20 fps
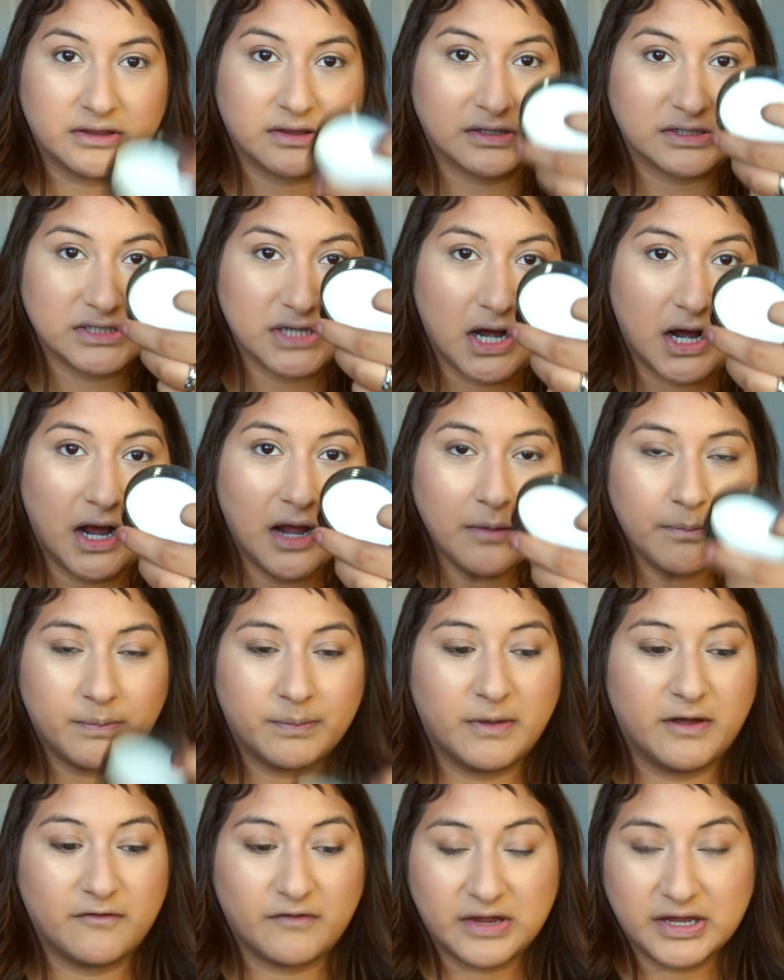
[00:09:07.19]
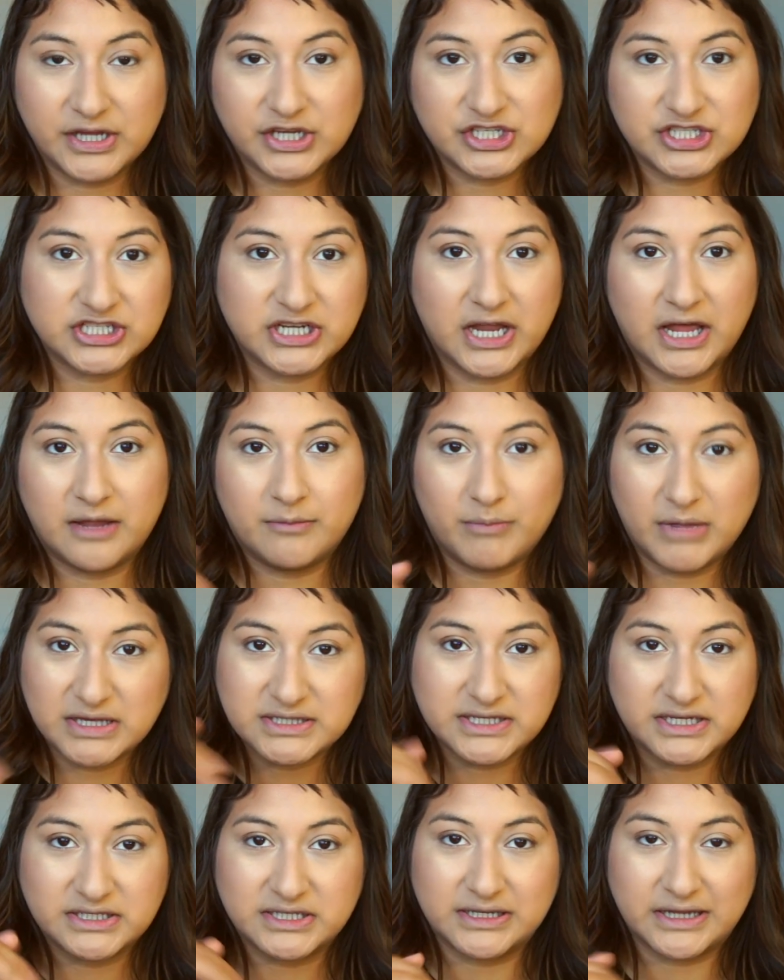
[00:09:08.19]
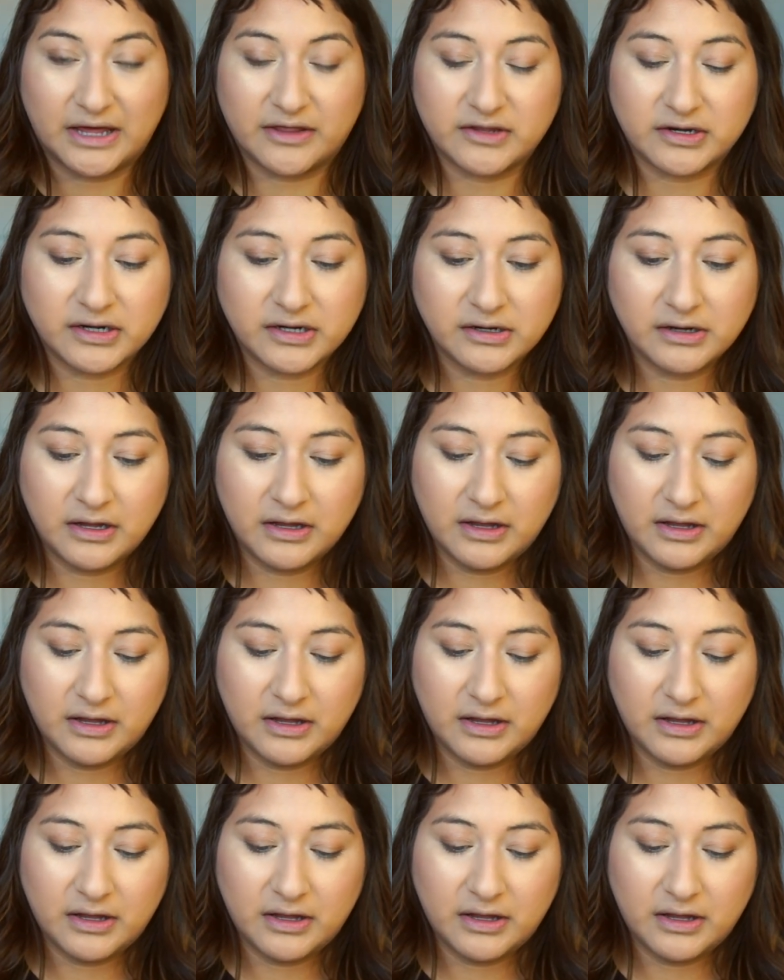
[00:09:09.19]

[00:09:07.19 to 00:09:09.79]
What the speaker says: the top of each and mix it together.